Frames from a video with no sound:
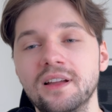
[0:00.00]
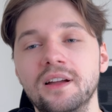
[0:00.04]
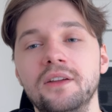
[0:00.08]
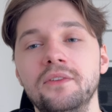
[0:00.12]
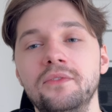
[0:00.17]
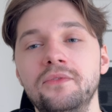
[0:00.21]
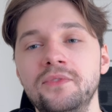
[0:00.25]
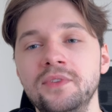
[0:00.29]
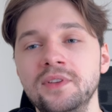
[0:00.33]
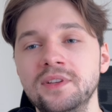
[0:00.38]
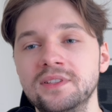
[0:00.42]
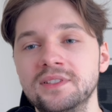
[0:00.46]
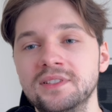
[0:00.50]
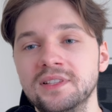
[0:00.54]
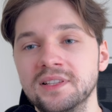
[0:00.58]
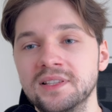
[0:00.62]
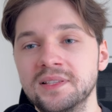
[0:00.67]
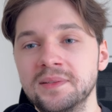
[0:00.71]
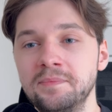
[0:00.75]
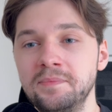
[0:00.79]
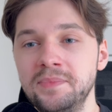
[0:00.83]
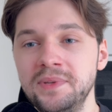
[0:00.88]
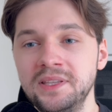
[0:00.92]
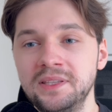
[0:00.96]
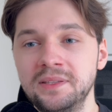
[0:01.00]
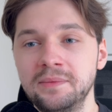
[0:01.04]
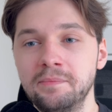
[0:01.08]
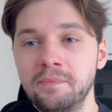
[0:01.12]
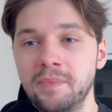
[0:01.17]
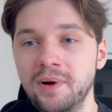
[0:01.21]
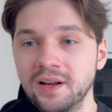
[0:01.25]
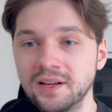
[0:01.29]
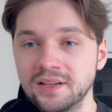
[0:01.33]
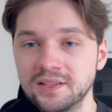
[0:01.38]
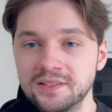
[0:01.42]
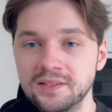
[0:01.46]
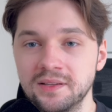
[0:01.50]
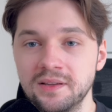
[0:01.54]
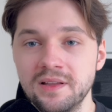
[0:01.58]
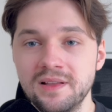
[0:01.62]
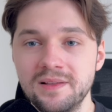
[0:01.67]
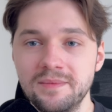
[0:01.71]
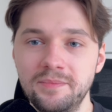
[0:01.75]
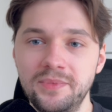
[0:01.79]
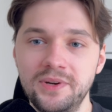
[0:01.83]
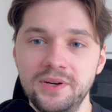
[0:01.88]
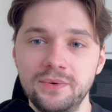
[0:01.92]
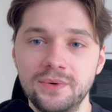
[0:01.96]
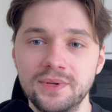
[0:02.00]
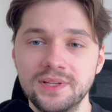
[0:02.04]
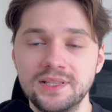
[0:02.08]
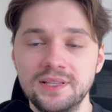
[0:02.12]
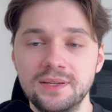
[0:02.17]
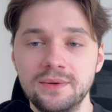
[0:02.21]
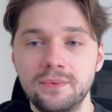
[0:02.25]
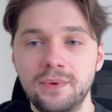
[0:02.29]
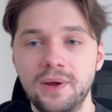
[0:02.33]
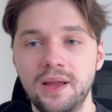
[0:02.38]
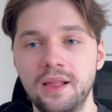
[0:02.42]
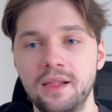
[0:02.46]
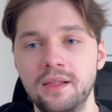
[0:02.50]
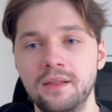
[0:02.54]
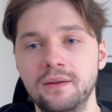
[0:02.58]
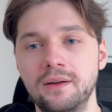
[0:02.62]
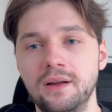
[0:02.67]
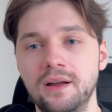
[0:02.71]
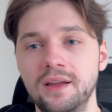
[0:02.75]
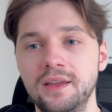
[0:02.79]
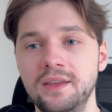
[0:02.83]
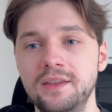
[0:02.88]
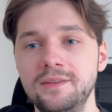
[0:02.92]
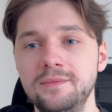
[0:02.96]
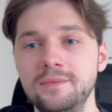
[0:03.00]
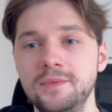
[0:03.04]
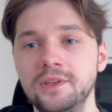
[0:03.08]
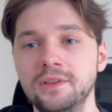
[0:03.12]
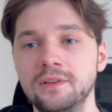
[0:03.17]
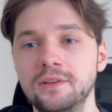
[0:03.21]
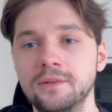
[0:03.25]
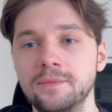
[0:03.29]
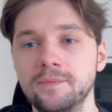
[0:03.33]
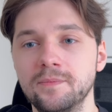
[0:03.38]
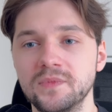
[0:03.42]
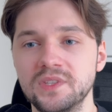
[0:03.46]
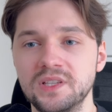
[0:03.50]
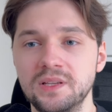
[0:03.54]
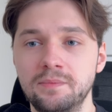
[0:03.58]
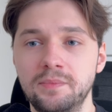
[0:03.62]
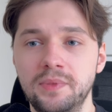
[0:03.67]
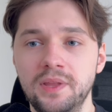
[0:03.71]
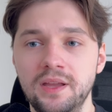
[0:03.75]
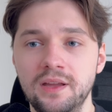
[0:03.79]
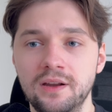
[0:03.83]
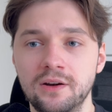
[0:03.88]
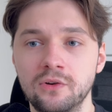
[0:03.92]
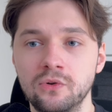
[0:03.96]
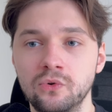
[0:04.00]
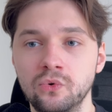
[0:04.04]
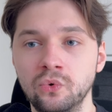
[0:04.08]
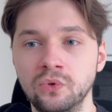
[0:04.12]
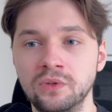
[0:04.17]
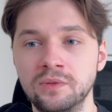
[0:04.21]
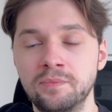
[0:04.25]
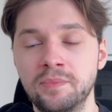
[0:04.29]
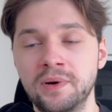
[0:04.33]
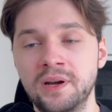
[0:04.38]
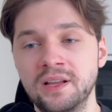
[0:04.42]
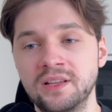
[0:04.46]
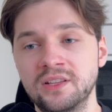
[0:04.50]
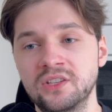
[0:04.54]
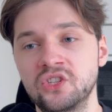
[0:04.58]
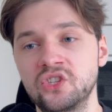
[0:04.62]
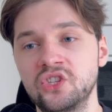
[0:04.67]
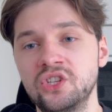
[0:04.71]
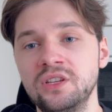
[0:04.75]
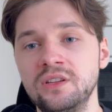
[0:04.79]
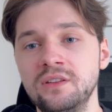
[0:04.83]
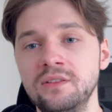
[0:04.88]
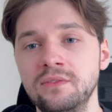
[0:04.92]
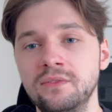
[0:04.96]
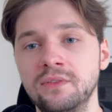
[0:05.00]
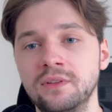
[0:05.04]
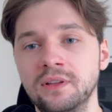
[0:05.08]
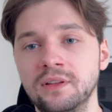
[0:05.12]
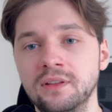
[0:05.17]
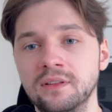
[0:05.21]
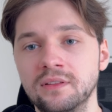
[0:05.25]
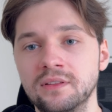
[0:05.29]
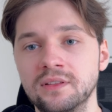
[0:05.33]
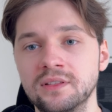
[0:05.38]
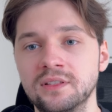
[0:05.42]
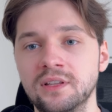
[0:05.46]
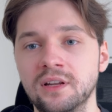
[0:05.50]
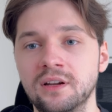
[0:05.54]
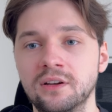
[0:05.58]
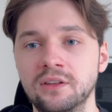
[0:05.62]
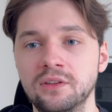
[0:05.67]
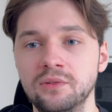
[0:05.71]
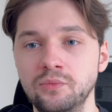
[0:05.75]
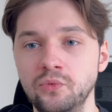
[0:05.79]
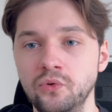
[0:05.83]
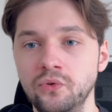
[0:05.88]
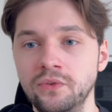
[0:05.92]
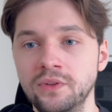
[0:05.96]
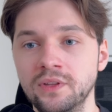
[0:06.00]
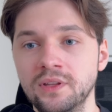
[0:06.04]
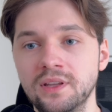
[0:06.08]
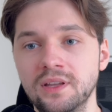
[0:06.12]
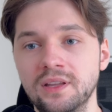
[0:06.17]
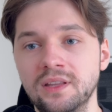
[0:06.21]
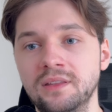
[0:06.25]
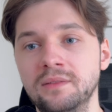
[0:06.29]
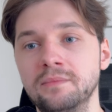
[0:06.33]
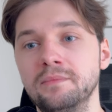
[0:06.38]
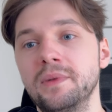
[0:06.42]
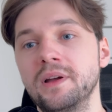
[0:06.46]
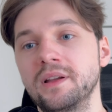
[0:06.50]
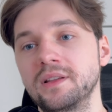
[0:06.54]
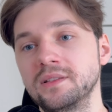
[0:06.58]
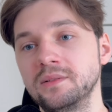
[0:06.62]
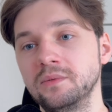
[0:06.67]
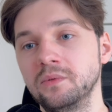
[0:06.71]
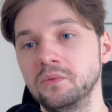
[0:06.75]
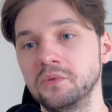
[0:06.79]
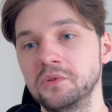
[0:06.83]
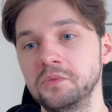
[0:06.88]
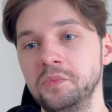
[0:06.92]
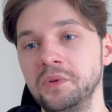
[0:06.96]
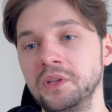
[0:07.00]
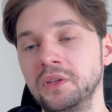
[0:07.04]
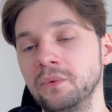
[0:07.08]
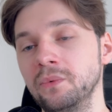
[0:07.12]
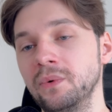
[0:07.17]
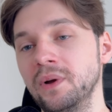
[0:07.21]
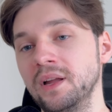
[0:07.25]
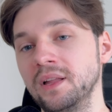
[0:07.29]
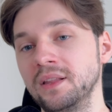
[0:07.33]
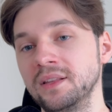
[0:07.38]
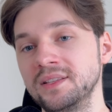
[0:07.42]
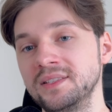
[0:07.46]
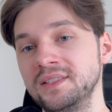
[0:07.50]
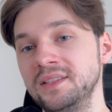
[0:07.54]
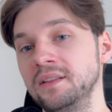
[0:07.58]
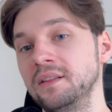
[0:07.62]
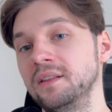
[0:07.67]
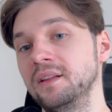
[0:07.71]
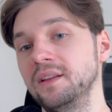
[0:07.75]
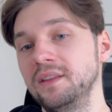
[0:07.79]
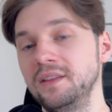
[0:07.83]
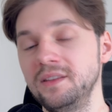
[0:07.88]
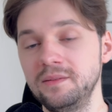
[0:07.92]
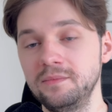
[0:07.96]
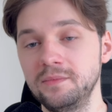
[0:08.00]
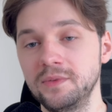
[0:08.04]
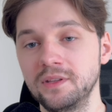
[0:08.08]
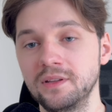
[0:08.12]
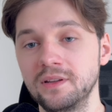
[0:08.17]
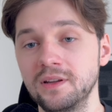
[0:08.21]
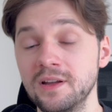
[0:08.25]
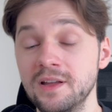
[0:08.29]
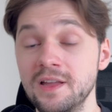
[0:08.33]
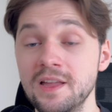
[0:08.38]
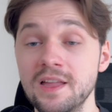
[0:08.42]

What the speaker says: I fixed the speed bugs. Previously, while aiming, the player could press shift and start moving at maximum speed while still aiming.